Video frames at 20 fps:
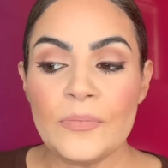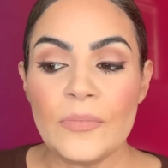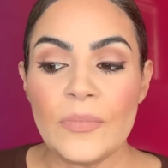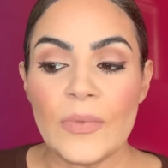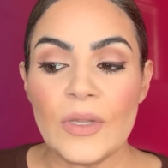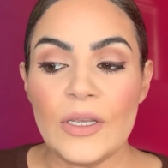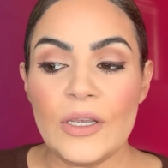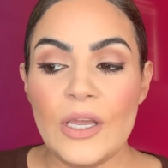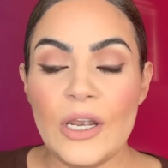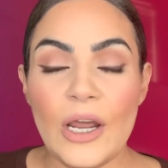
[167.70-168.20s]

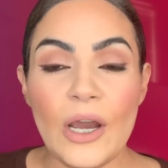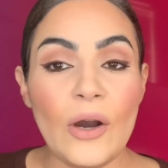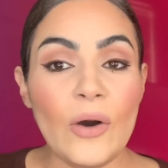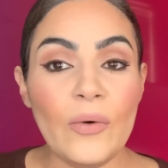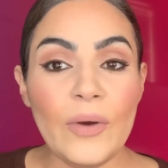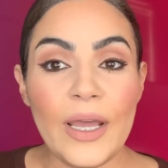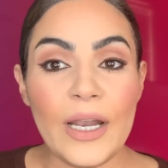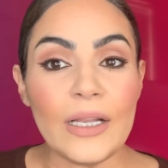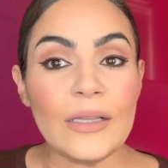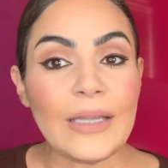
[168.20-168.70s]

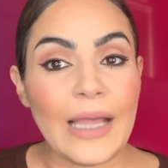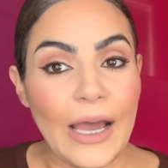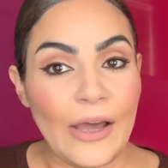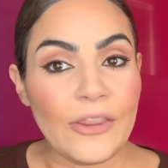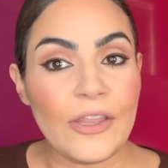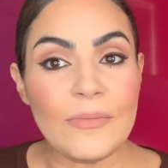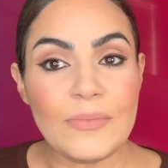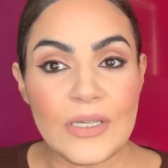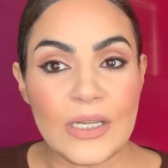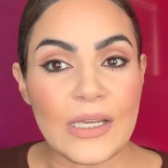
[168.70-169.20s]
and allow
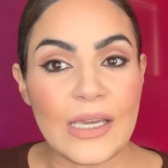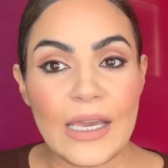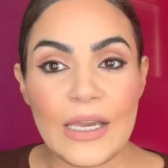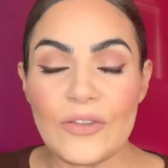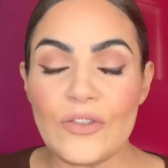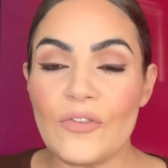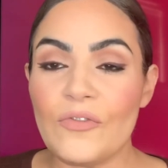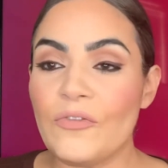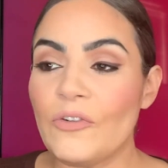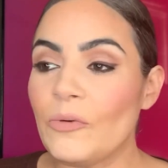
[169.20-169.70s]
them to kick
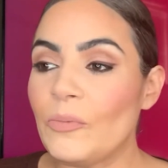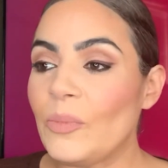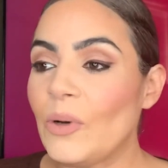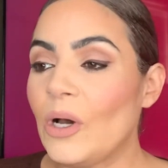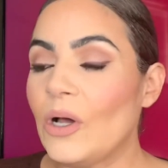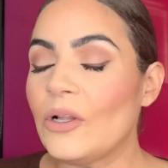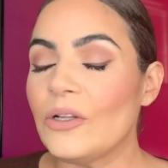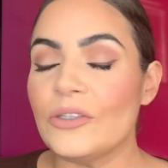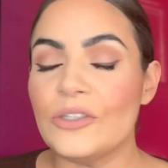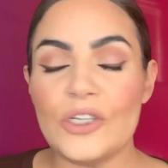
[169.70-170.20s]
the
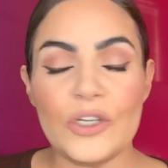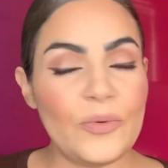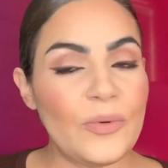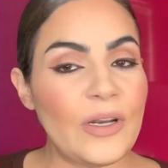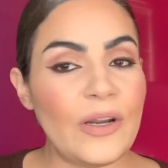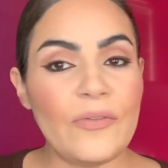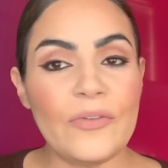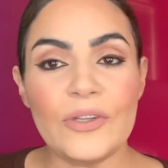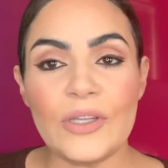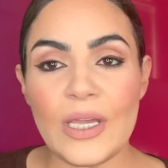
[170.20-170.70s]
football or do
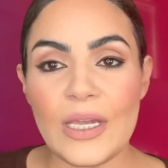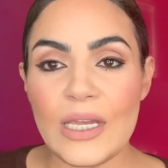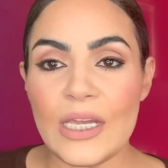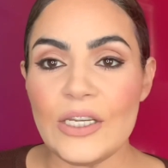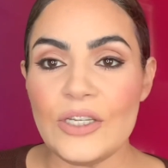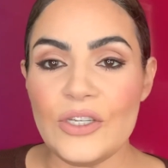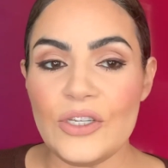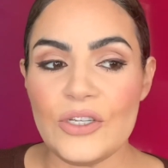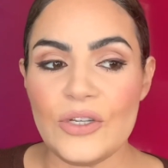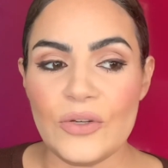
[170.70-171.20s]
whatever they
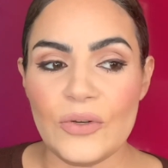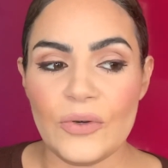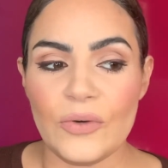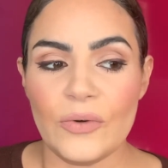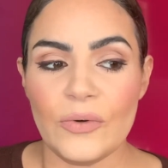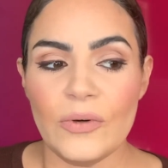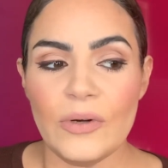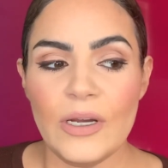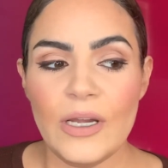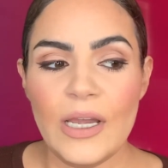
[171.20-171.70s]
can
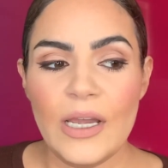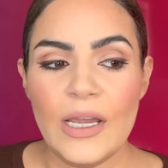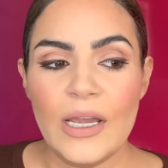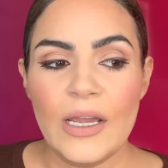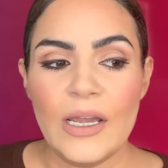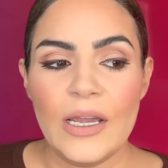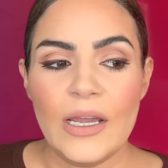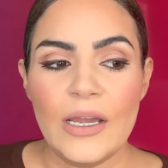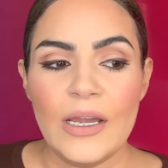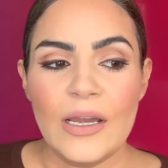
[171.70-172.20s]
do,
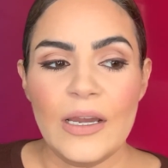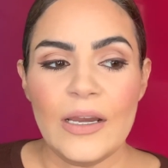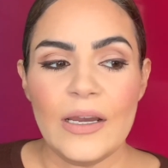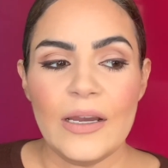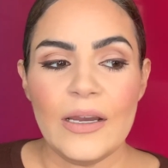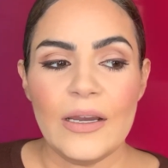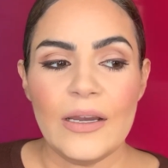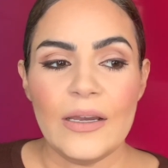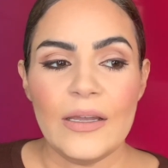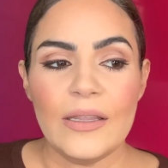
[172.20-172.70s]

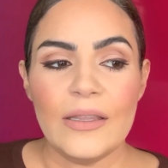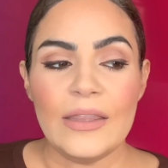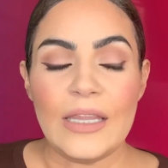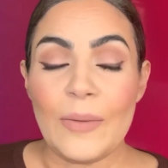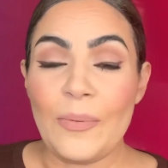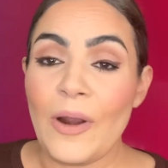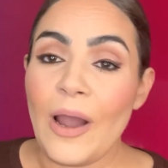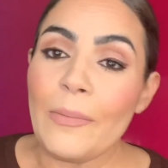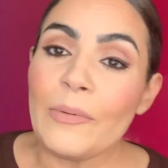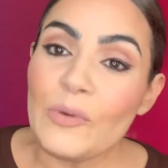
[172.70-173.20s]
they
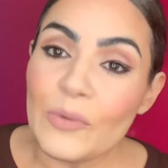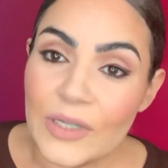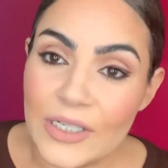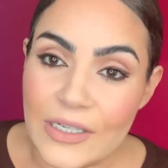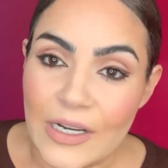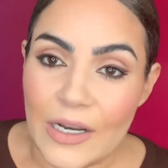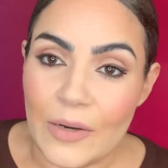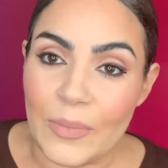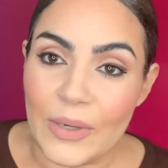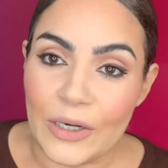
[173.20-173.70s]
probably would have
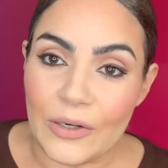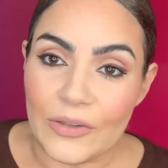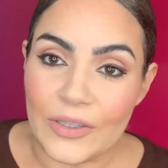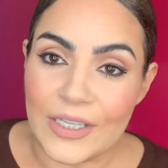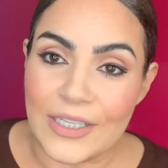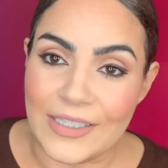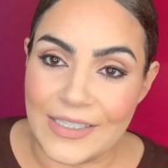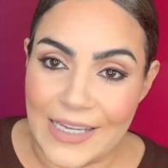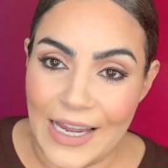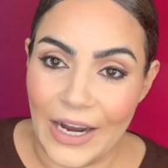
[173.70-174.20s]
done it better than
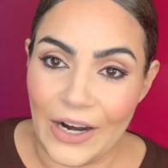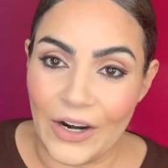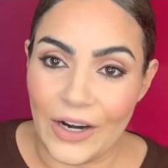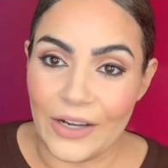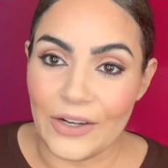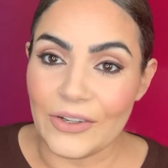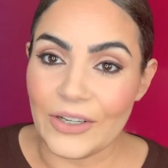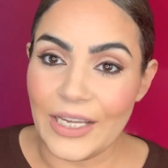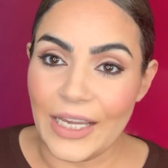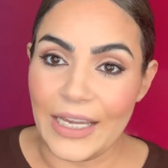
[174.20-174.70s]

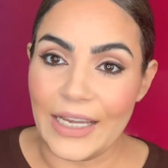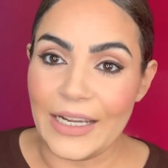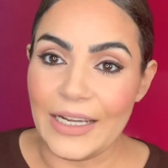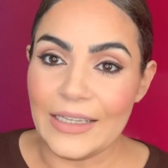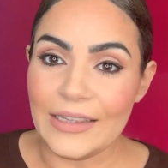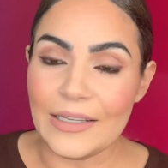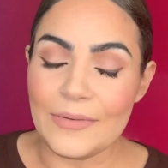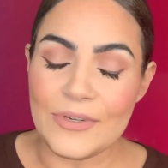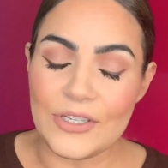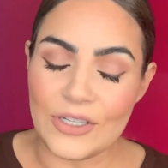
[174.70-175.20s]
Sarah, okay?
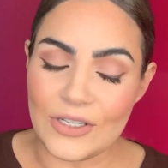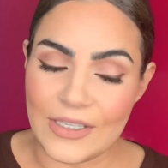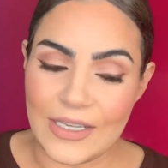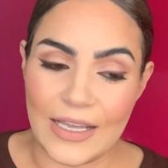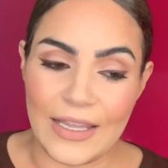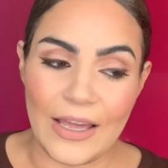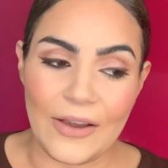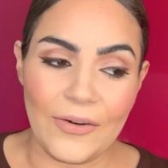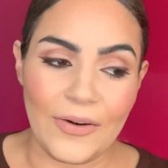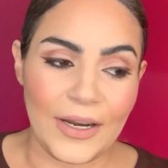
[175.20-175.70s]
Let me just say
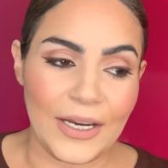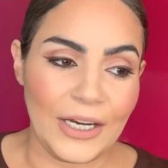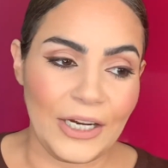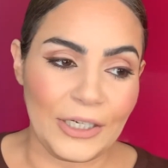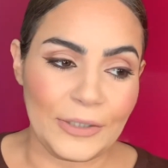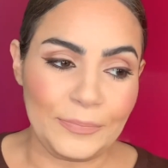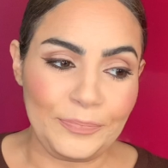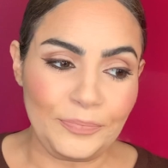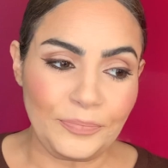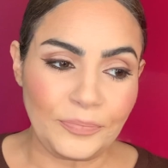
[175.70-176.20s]
that right
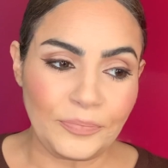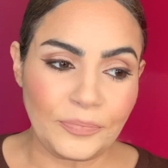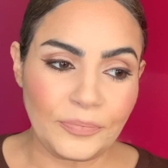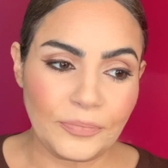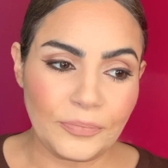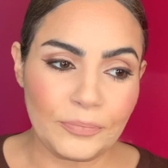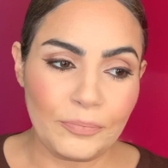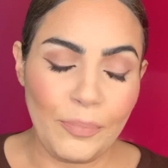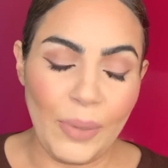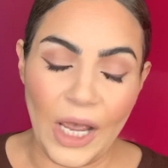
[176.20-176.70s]
here.
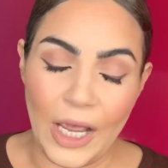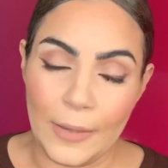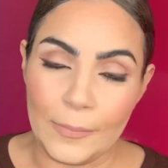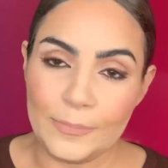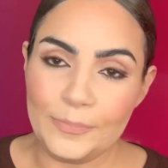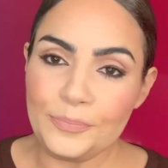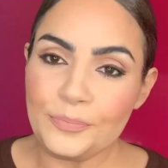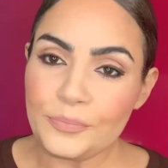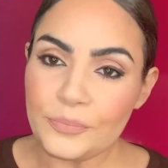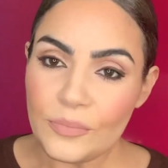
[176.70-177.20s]
But
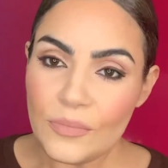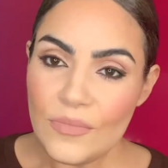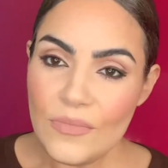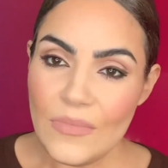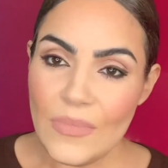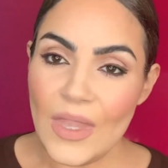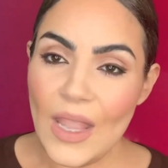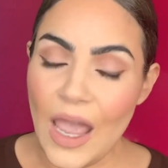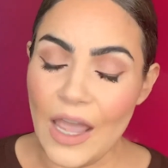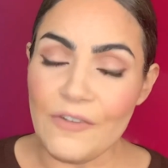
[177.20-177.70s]

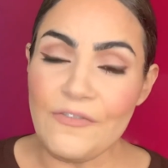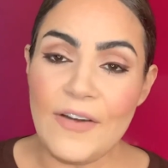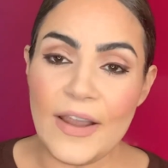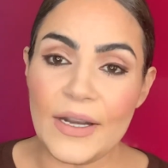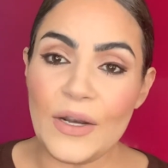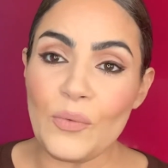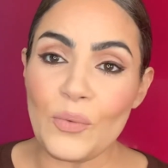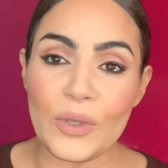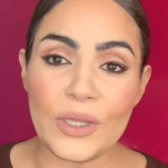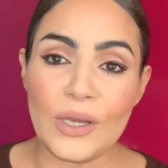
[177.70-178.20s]
I find
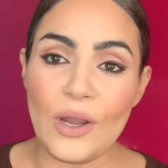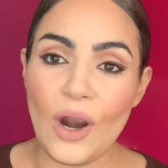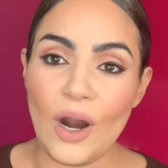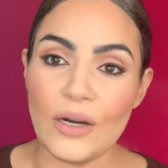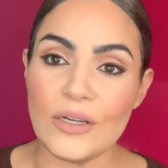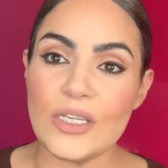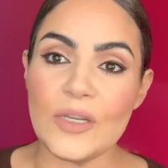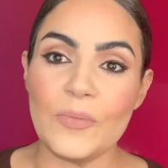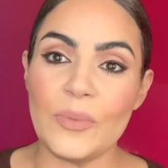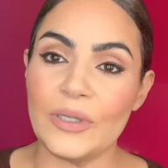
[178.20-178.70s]
it really
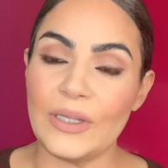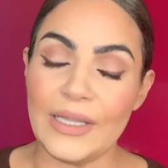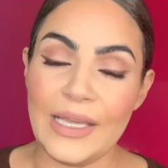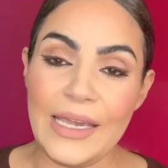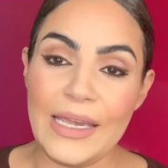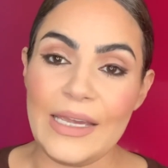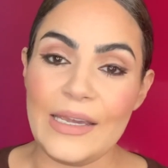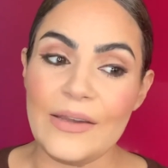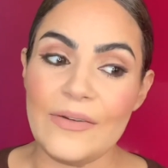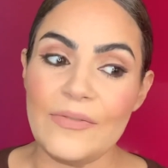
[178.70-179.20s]
hard to
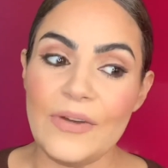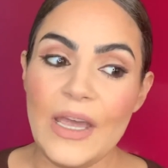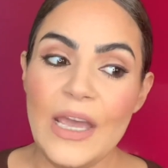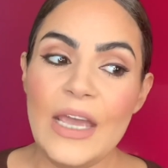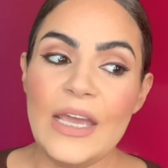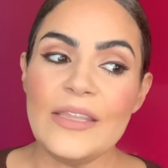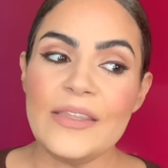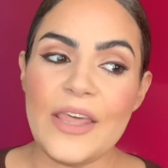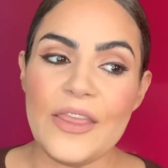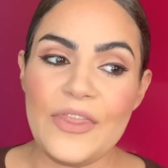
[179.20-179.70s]
believe
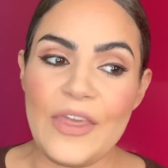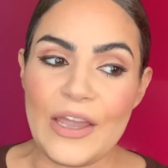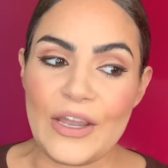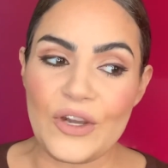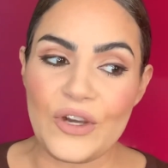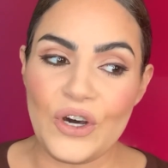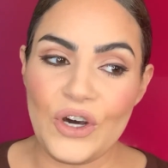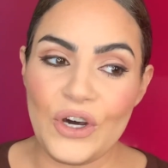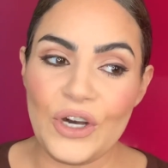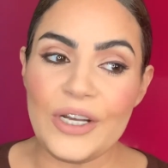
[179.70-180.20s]
that they
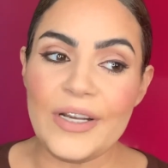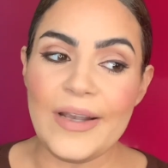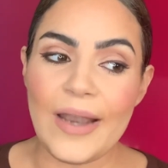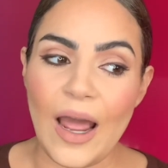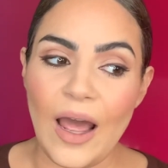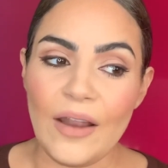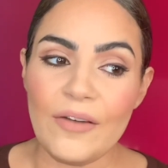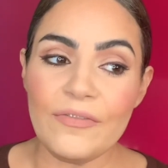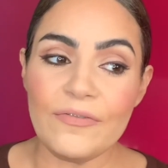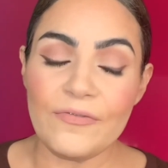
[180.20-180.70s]
could
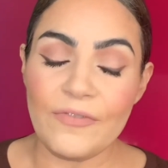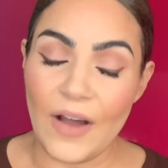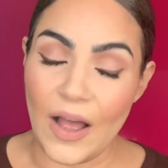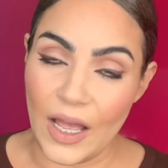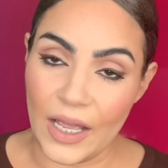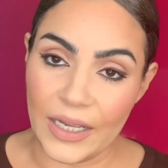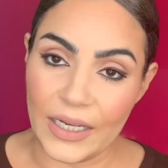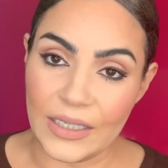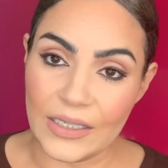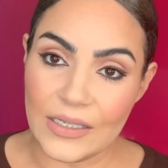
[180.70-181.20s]
not
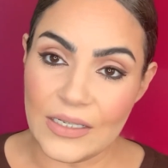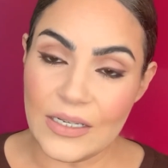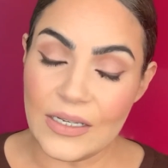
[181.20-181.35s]
find